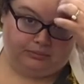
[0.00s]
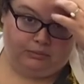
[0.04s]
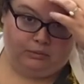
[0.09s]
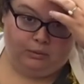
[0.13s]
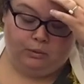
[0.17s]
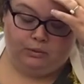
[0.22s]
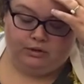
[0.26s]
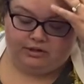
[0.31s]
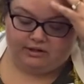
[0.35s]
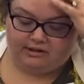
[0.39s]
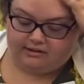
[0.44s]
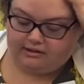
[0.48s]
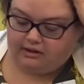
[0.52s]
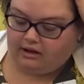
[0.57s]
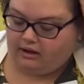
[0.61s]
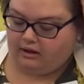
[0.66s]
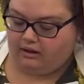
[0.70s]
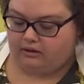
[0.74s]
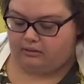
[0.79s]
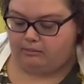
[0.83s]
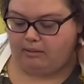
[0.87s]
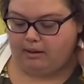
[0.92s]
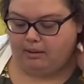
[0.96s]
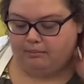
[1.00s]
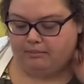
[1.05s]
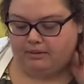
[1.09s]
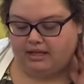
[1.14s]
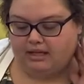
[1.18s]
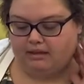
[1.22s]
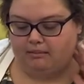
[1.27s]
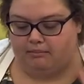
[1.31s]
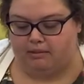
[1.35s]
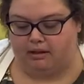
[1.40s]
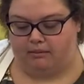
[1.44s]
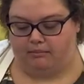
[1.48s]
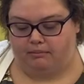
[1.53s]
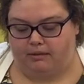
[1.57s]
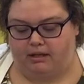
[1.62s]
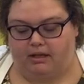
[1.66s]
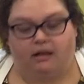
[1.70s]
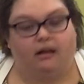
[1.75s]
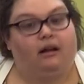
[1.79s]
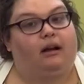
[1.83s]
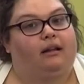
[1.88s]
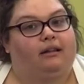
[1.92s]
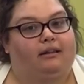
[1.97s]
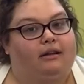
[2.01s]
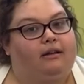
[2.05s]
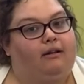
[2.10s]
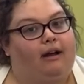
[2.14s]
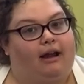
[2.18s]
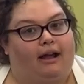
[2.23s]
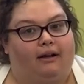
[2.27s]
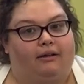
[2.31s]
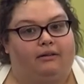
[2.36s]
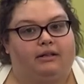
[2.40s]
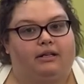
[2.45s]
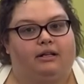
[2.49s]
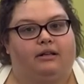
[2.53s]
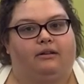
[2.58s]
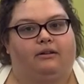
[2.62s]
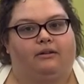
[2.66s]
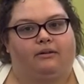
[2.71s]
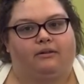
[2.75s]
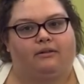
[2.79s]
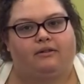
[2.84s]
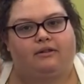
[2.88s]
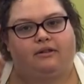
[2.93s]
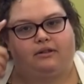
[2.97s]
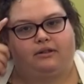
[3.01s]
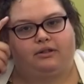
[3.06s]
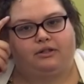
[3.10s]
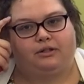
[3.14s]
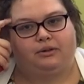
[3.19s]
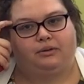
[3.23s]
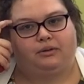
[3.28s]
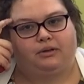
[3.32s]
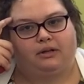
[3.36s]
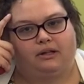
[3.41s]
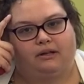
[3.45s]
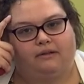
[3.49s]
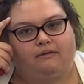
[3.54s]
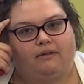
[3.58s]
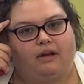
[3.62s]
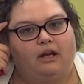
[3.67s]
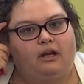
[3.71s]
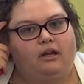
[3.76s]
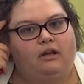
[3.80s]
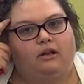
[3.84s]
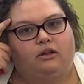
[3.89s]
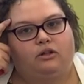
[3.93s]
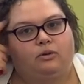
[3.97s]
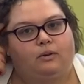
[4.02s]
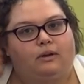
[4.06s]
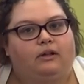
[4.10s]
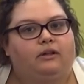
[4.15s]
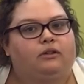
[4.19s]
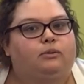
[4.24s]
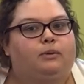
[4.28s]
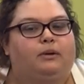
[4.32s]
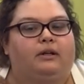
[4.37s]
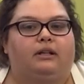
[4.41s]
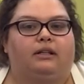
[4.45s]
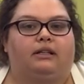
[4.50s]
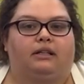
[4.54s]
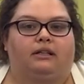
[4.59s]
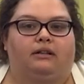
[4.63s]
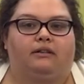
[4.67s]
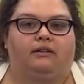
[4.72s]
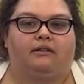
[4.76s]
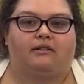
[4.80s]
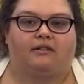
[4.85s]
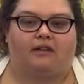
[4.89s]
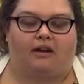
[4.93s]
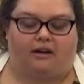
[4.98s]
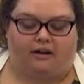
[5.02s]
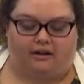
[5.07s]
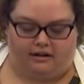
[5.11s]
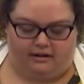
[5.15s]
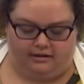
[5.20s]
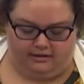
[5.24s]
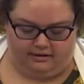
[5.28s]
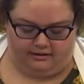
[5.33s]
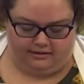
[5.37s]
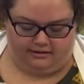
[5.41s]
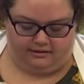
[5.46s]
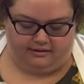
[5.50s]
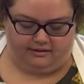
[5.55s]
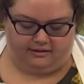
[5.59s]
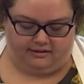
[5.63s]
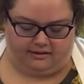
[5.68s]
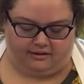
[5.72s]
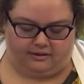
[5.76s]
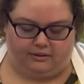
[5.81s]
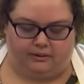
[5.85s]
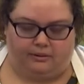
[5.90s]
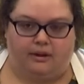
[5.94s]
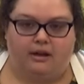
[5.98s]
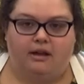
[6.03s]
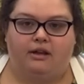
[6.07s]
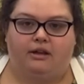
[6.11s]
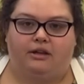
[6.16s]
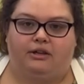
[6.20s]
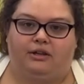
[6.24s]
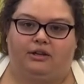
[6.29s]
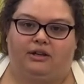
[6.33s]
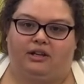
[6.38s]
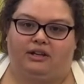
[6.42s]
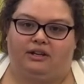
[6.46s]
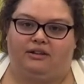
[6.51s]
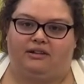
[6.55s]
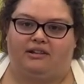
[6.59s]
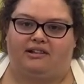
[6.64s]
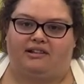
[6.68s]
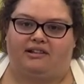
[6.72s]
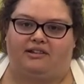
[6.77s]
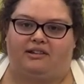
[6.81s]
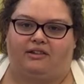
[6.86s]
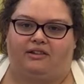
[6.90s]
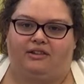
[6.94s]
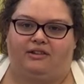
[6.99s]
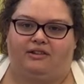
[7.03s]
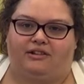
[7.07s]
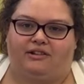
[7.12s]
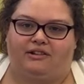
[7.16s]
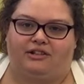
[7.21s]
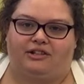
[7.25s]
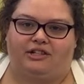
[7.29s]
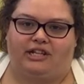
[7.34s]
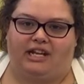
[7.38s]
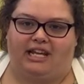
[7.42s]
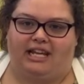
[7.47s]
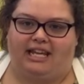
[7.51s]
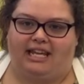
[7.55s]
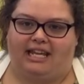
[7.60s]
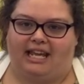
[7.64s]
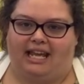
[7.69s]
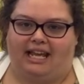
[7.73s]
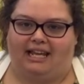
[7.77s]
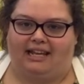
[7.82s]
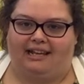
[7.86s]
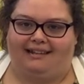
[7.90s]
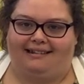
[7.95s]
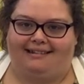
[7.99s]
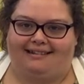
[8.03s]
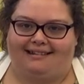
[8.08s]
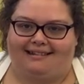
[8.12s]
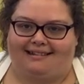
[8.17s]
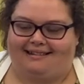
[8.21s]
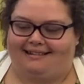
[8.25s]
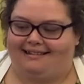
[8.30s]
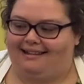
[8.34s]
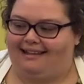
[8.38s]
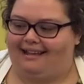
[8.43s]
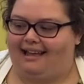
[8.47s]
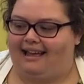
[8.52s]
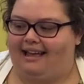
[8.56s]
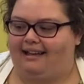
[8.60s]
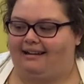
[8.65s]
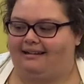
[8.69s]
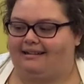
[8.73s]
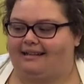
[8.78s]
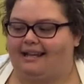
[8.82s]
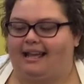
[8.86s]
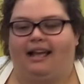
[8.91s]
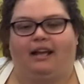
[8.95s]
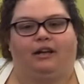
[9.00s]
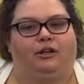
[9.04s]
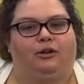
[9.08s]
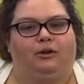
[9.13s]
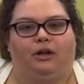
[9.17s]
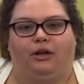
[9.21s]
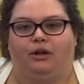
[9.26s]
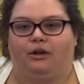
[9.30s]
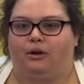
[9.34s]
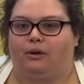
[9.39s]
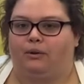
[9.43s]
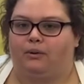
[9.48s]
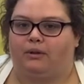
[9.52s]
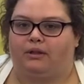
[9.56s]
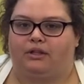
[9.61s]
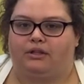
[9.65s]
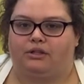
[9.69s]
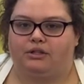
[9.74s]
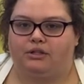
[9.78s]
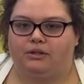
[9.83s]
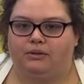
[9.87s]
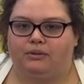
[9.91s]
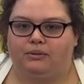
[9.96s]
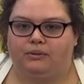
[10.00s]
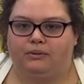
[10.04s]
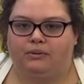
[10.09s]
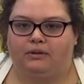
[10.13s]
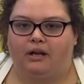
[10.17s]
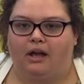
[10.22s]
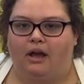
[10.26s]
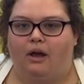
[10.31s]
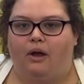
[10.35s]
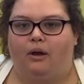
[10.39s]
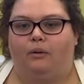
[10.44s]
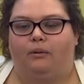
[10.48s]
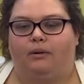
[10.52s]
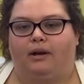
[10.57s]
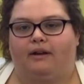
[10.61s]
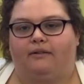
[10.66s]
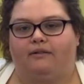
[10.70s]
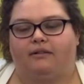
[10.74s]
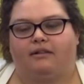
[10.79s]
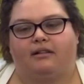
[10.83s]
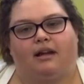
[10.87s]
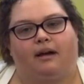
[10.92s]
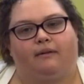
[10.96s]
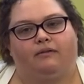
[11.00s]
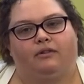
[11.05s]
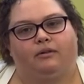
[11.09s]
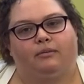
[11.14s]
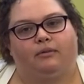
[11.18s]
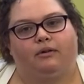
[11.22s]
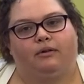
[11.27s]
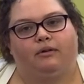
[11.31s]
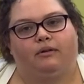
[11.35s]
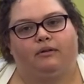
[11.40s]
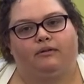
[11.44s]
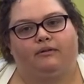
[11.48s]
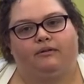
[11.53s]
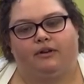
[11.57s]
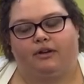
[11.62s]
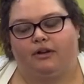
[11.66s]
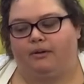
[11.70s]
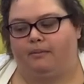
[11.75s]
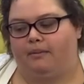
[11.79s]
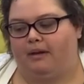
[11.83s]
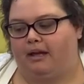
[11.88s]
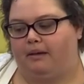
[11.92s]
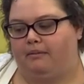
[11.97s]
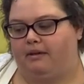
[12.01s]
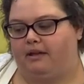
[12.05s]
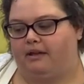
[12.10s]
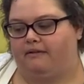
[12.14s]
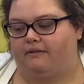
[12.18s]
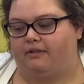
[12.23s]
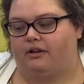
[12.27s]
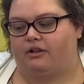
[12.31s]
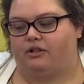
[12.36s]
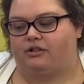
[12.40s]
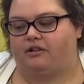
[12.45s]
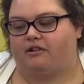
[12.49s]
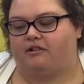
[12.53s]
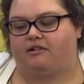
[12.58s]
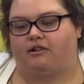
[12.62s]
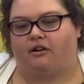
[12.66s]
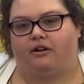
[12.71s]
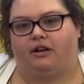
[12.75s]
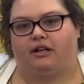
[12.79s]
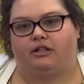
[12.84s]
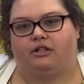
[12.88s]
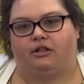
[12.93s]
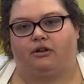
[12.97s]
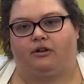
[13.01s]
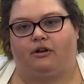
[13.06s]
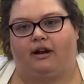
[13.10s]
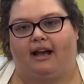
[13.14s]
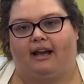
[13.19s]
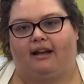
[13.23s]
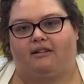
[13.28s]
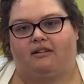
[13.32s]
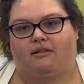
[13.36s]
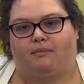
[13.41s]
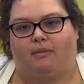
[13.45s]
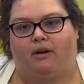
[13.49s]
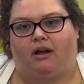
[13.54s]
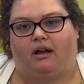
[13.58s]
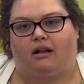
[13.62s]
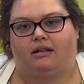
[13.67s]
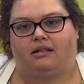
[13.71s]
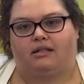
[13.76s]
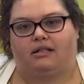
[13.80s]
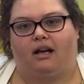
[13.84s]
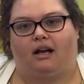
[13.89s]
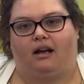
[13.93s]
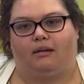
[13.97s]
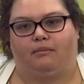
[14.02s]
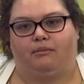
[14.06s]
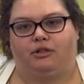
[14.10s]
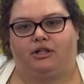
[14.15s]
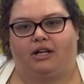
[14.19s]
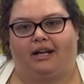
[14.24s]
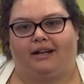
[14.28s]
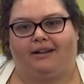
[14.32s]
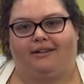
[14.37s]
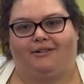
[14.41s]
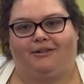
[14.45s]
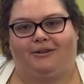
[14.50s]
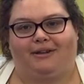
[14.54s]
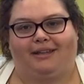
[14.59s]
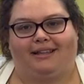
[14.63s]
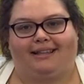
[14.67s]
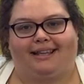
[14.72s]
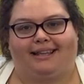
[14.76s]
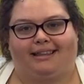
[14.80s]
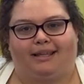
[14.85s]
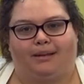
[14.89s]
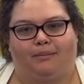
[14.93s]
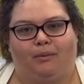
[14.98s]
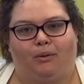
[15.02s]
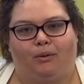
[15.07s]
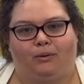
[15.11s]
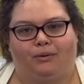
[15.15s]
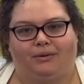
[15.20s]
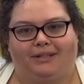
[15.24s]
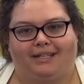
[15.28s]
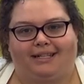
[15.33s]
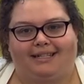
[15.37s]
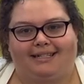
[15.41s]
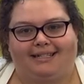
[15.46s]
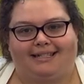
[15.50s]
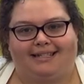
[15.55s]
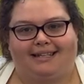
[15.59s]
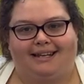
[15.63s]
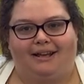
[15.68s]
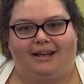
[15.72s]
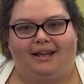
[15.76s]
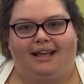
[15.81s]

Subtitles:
which is called Pumpkin, Pumpkin on the Ground, and it goes to the tune of Twinkle, Twinkle, Little Star. So you can still use your shaky eggs. And again, you can go with the tune, whatever's comfortable for your baby. If they're just starting to grasp onto objects, you can let them hold it